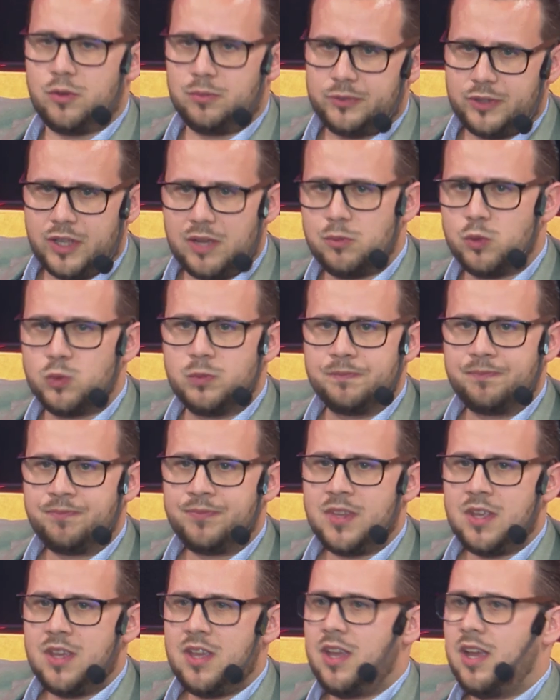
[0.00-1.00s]
Temu.
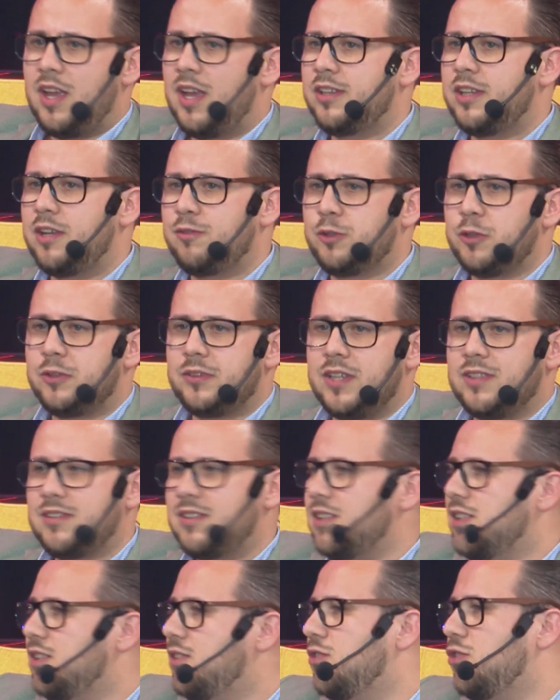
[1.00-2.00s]
And after that,
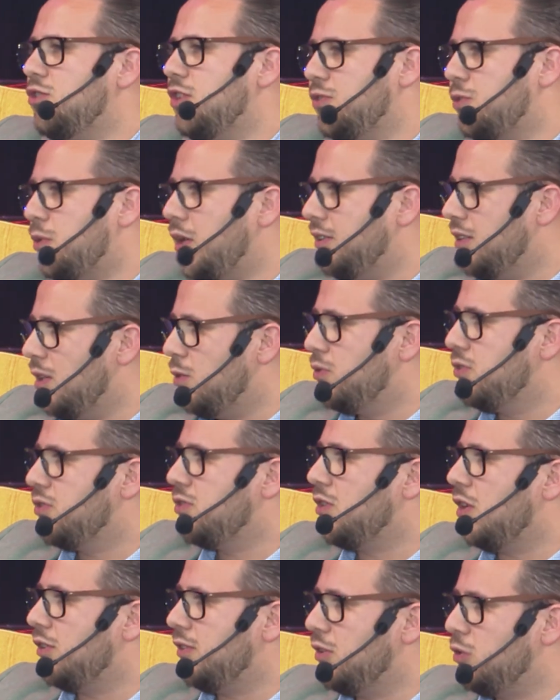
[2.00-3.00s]
it's just right now
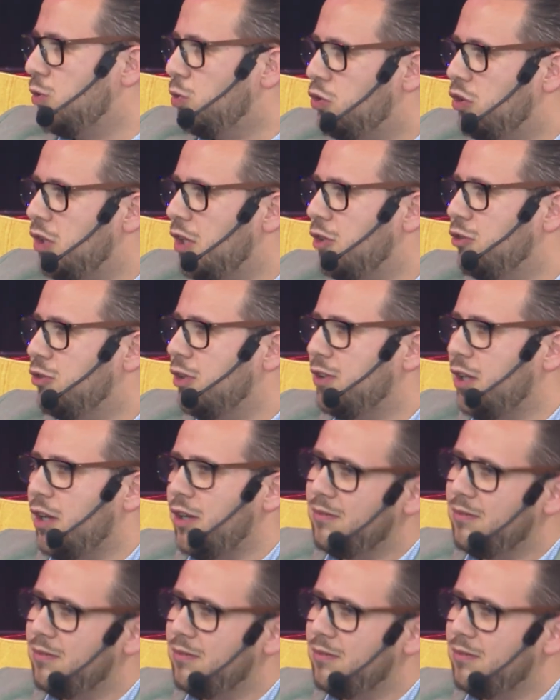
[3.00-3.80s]
started to change that